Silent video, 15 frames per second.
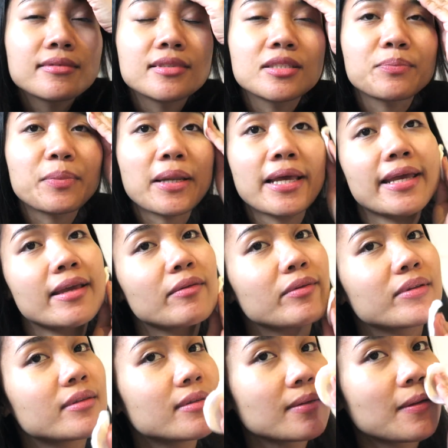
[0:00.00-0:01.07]
He's playing
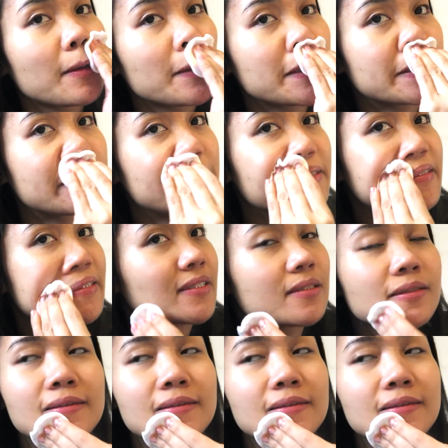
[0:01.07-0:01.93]
with the crystals.